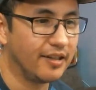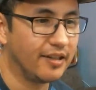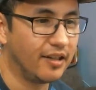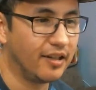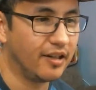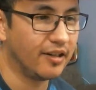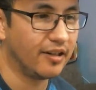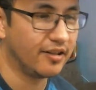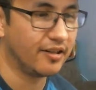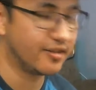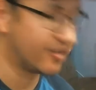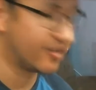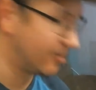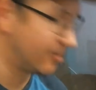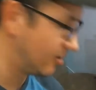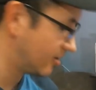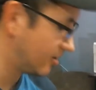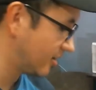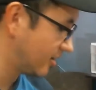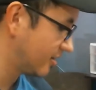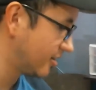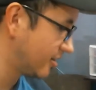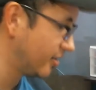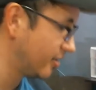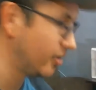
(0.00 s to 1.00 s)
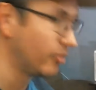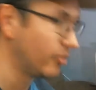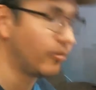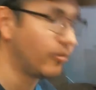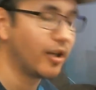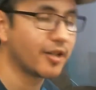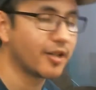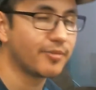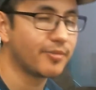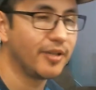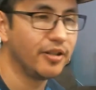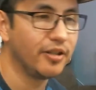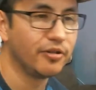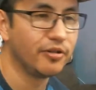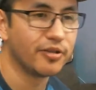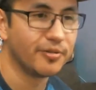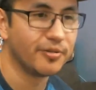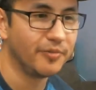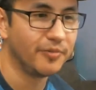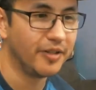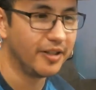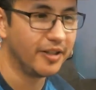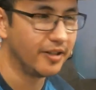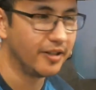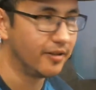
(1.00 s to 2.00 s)
are still continue to watch my YouTube
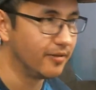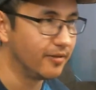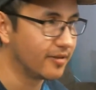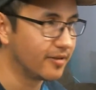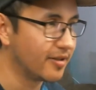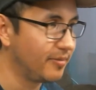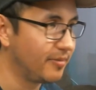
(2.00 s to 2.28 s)
videos.